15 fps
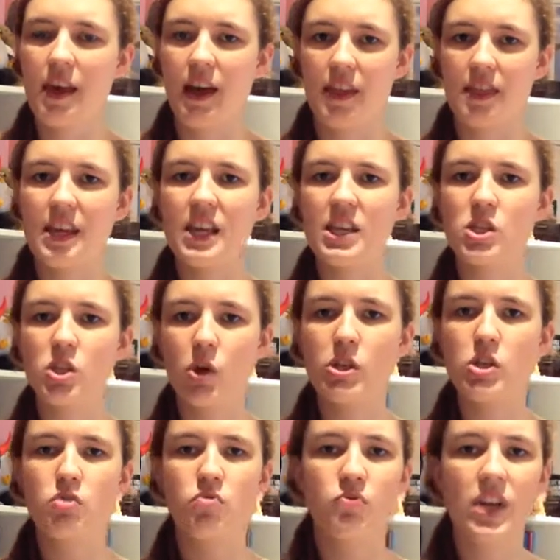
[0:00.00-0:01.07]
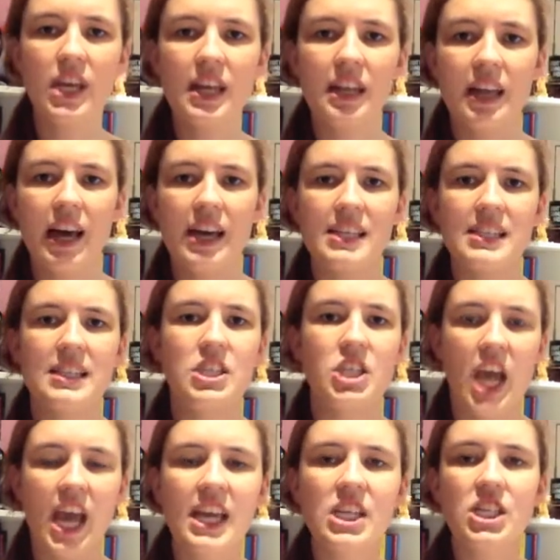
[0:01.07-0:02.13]
I think he's going to realise the
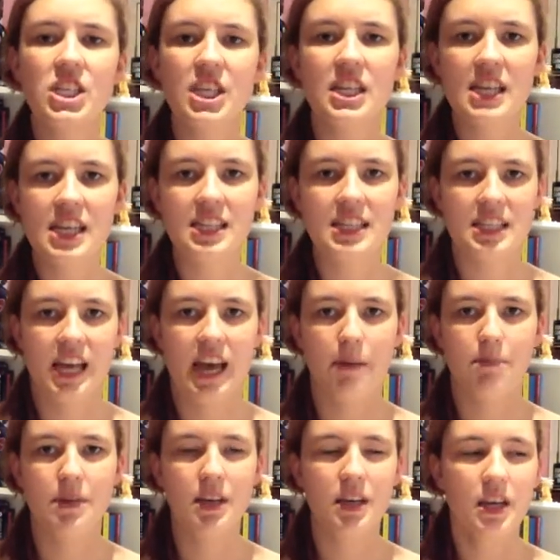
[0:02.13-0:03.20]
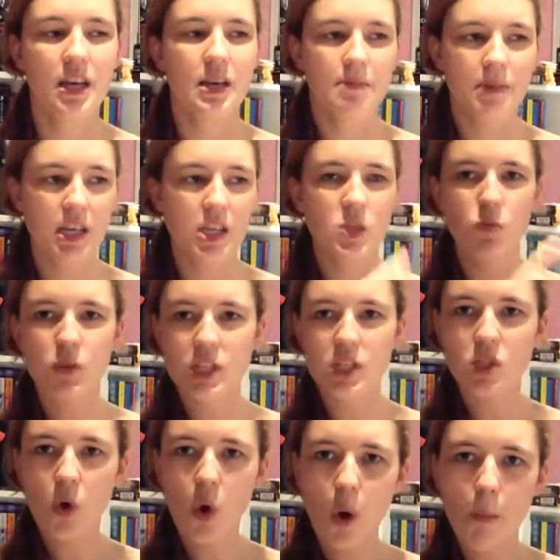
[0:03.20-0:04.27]
change that needs to happen because we
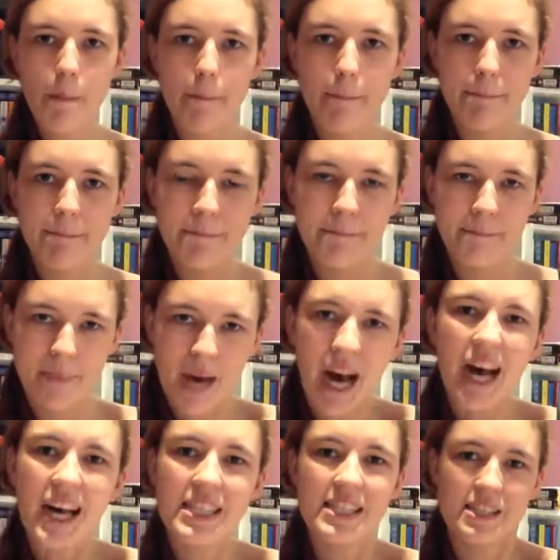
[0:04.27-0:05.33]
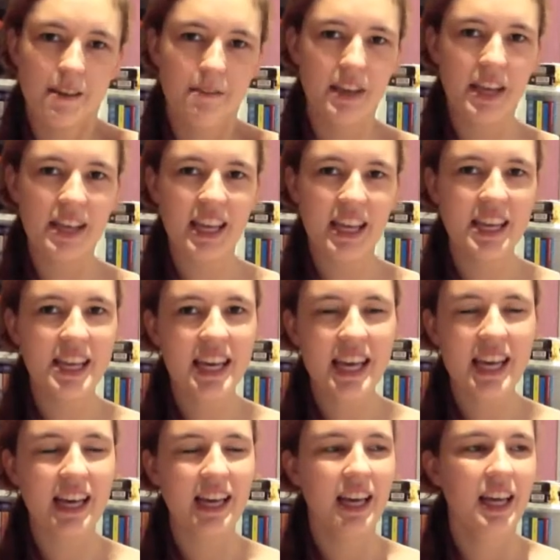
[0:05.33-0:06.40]
saw parts of it in
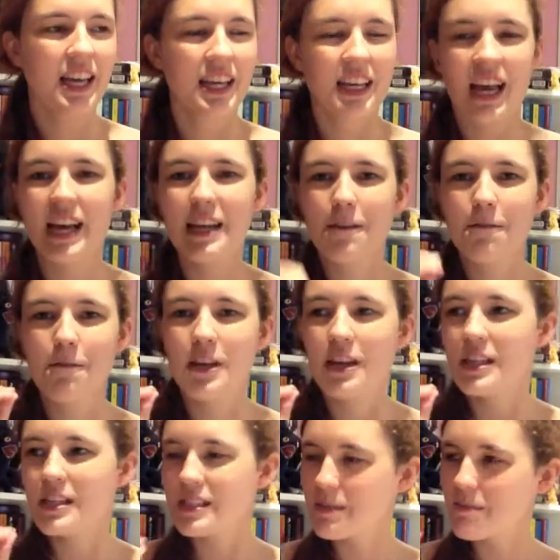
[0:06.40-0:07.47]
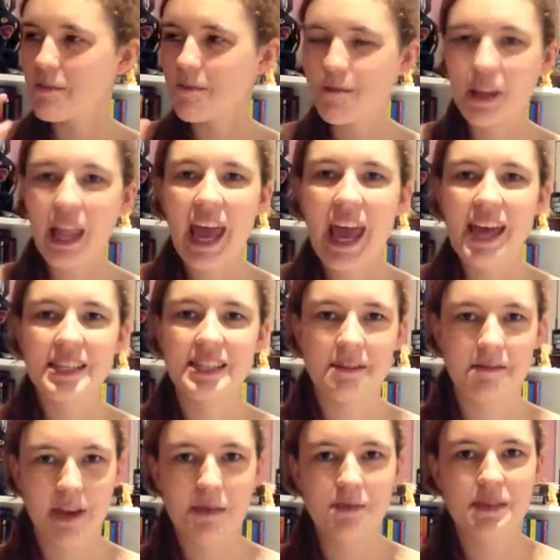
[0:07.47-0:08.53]
here, kind of some flares
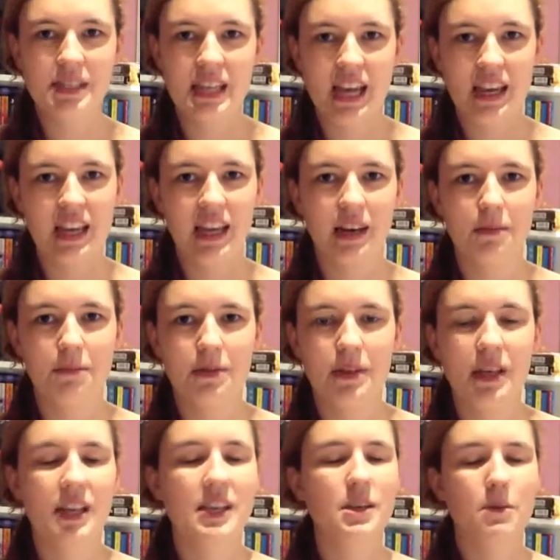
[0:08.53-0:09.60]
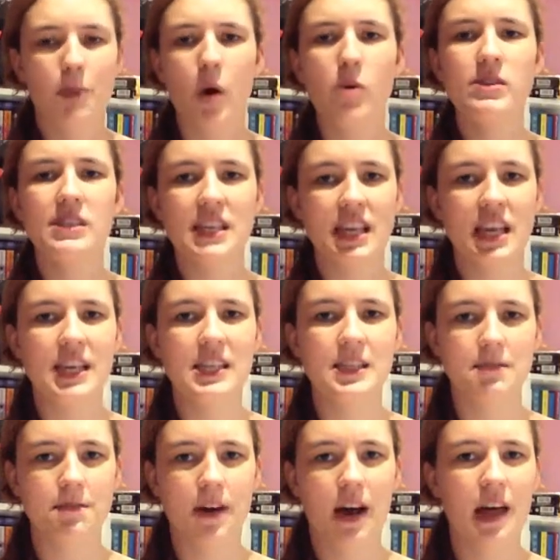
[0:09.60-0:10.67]
of him standing up and opposing his
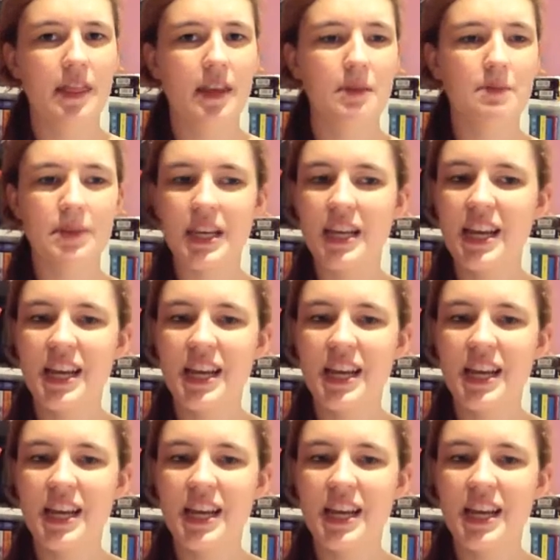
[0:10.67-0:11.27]
father, but